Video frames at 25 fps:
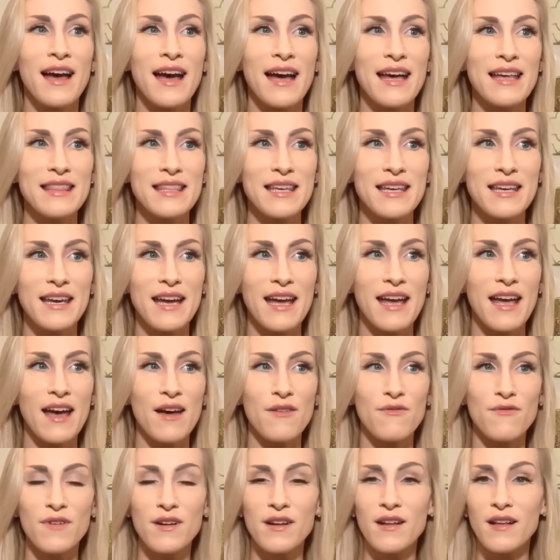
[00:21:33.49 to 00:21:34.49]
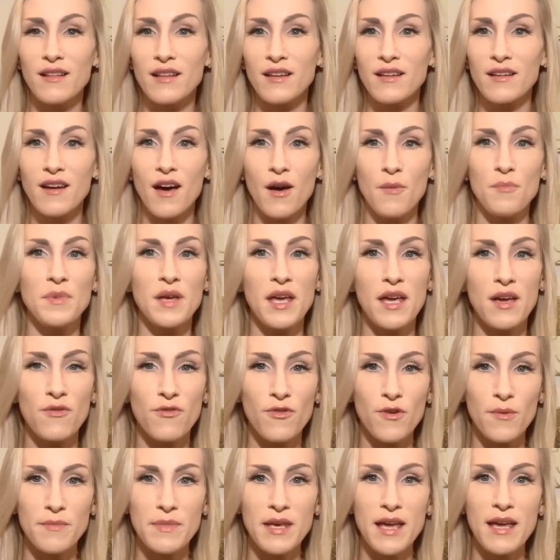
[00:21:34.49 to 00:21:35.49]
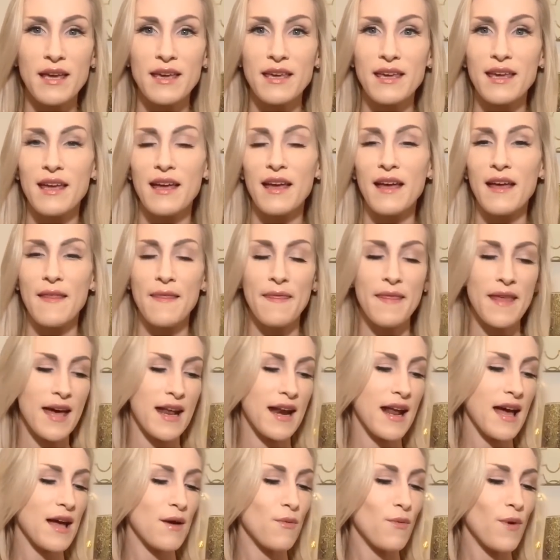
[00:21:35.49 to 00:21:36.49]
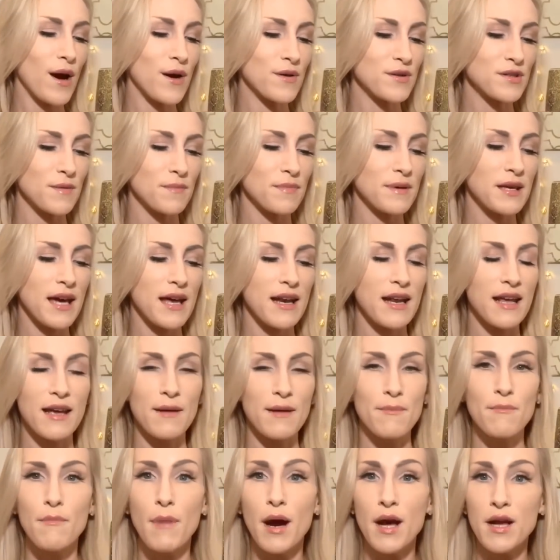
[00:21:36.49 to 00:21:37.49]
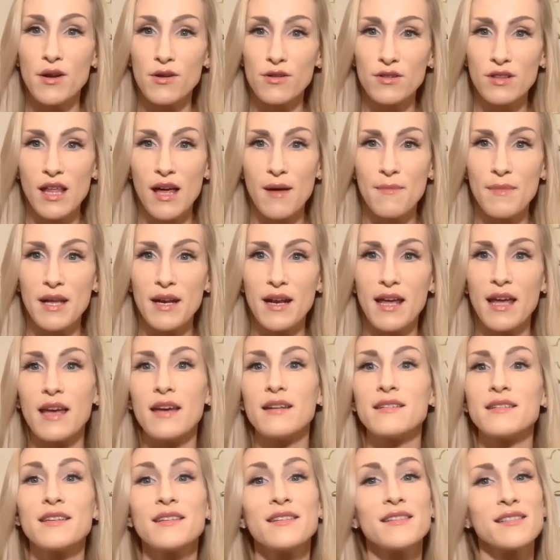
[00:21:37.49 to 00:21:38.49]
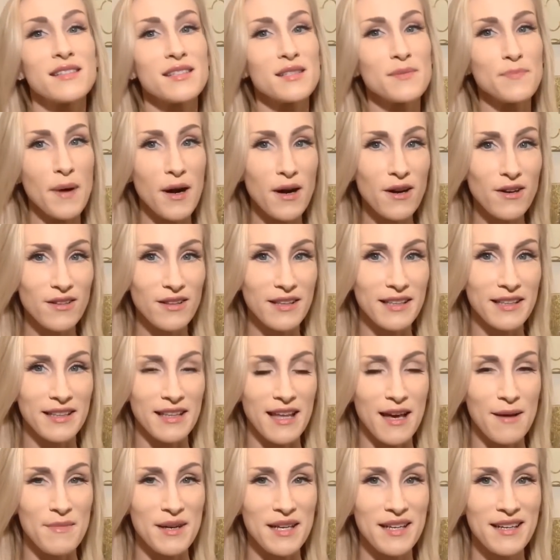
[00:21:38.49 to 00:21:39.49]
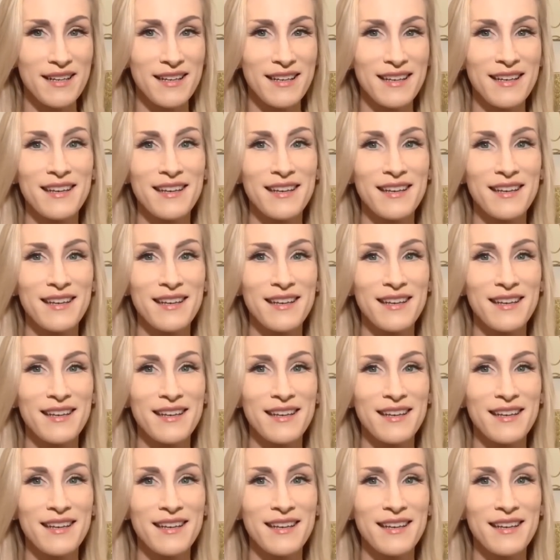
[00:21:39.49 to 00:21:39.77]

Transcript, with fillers: I think I had Vanilla Cupcake from Yankee, and then I wound up getting Meyer Lemon and Sparkling Lemon,